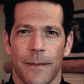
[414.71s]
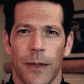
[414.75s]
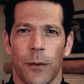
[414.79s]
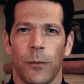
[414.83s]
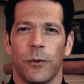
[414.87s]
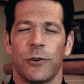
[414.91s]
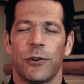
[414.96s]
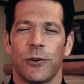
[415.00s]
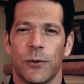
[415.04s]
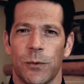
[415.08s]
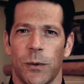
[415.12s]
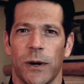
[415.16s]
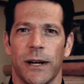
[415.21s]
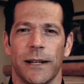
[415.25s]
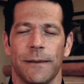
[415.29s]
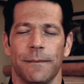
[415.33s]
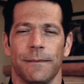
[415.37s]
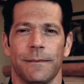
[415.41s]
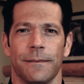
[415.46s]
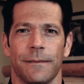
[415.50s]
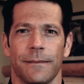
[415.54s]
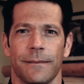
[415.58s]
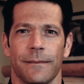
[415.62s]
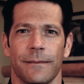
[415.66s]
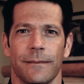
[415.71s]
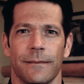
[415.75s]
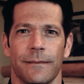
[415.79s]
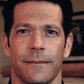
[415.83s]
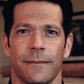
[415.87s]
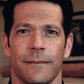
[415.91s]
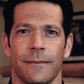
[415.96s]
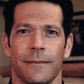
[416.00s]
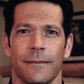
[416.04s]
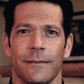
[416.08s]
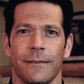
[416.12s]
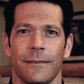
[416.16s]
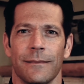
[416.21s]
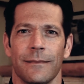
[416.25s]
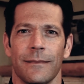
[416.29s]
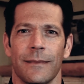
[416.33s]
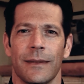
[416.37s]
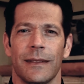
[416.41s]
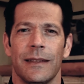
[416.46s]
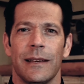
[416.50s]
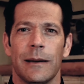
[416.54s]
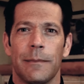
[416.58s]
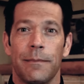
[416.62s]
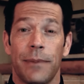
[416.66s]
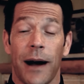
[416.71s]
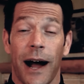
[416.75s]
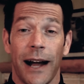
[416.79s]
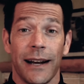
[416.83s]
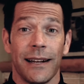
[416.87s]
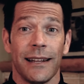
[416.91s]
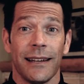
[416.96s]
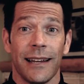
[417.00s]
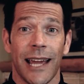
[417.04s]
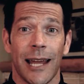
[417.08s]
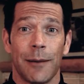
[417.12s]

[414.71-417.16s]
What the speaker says: Which is what? The abiding